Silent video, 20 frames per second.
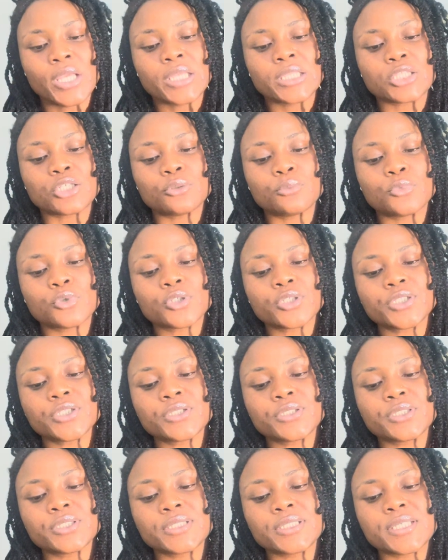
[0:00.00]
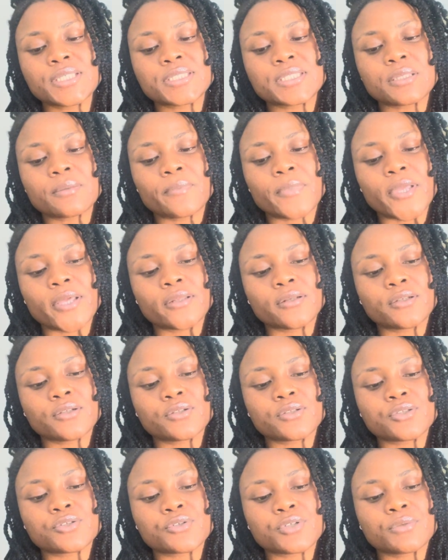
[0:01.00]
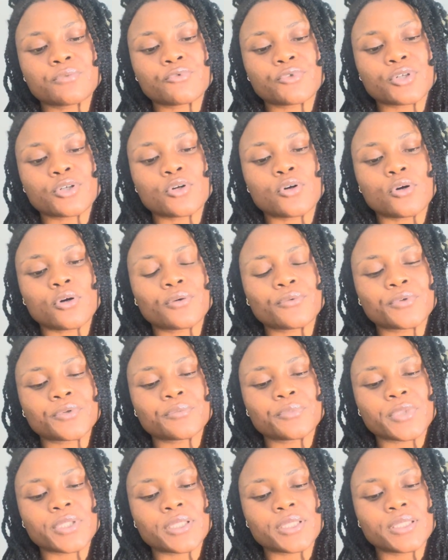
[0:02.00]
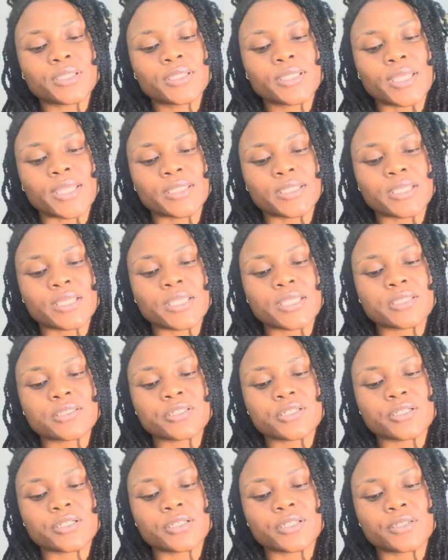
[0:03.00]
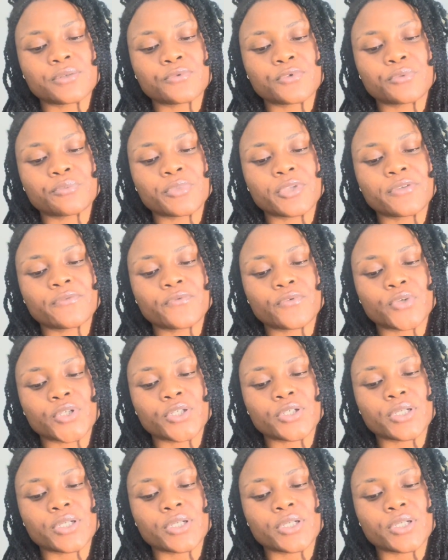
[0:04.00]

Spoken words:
The more you do this, the better your dream recall will be, and the easier it will be for your